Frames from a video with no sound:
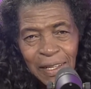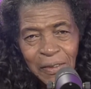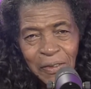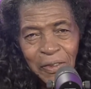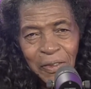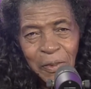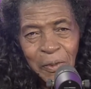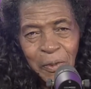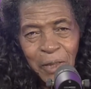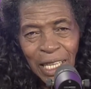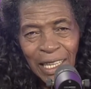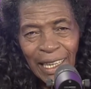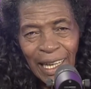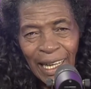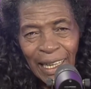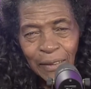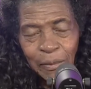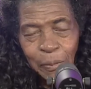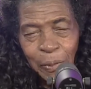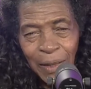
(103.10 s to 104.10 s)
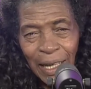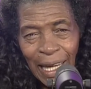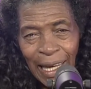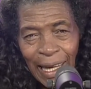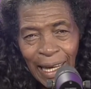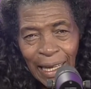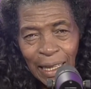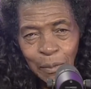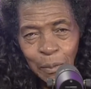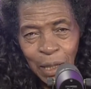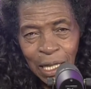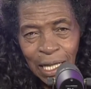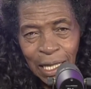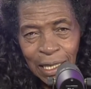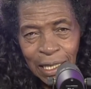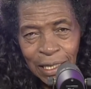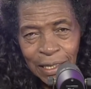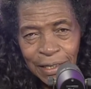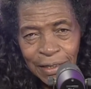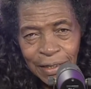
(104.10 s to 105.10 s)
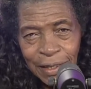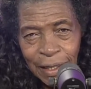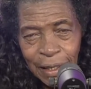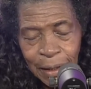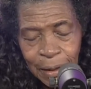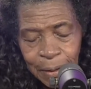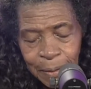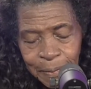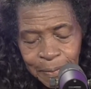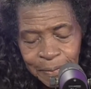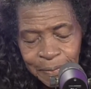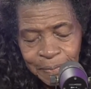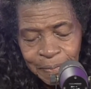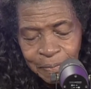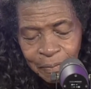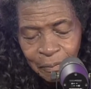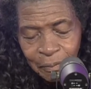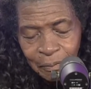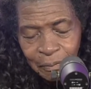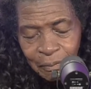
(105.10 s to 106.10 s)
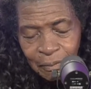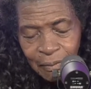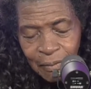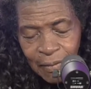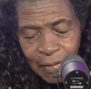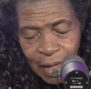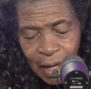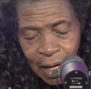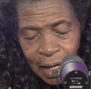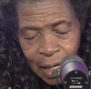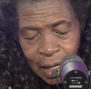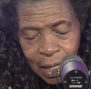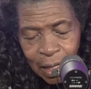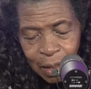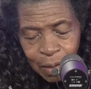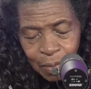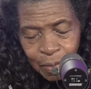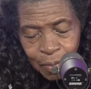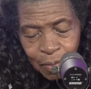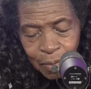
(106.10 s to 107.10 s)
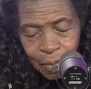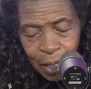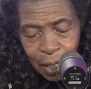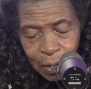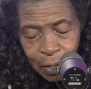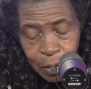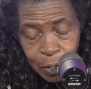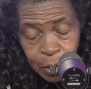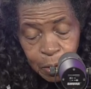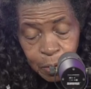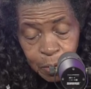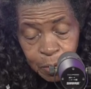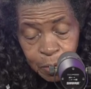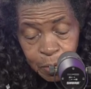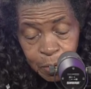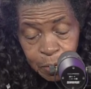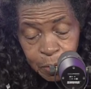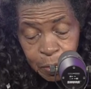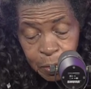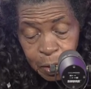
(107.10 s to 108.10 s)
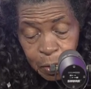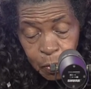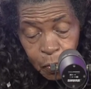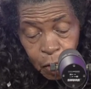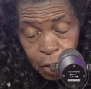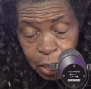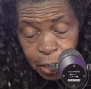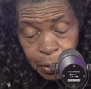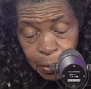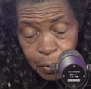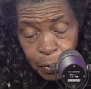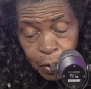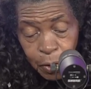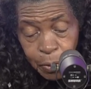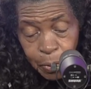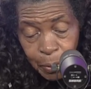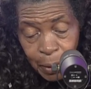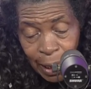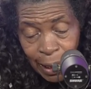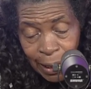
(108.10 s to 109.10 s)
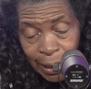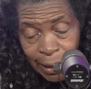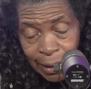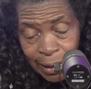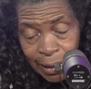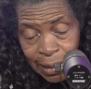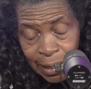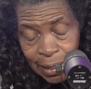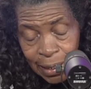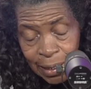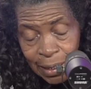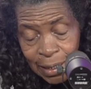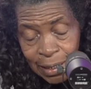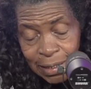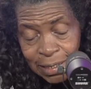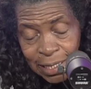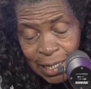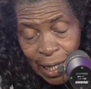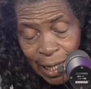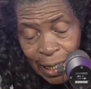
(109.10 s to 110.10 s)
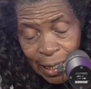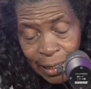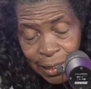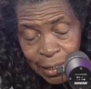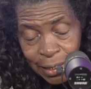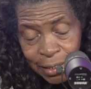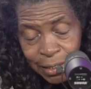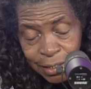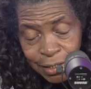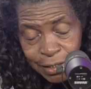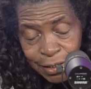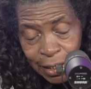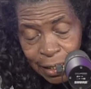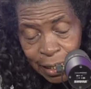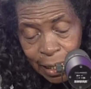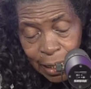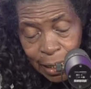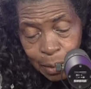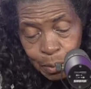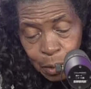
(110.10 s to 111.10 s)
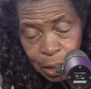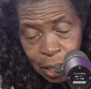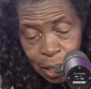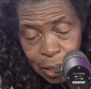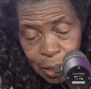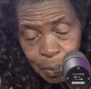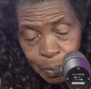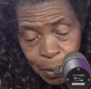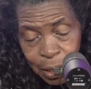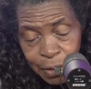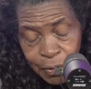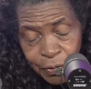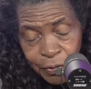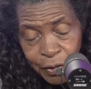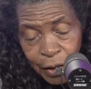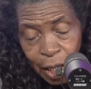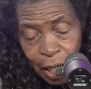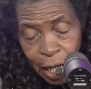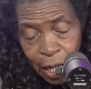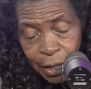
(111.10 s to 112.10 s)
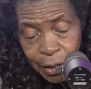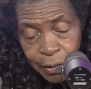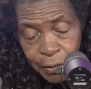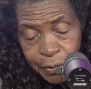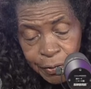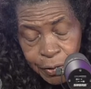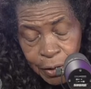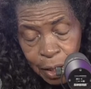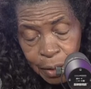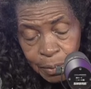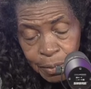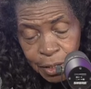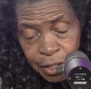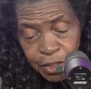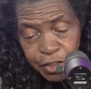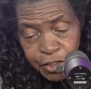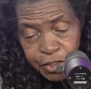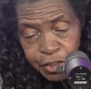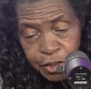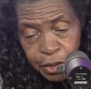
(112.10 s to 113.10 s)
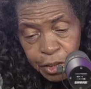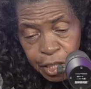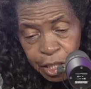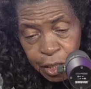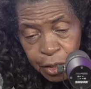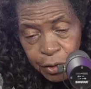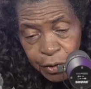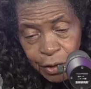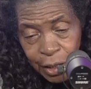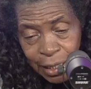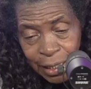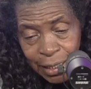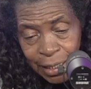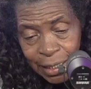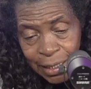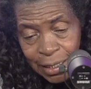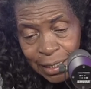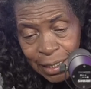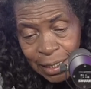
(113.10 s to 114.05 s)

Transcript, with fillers: from what I planned because um, I'm been uh, working with my tires and I'm a little bit farther from the studio than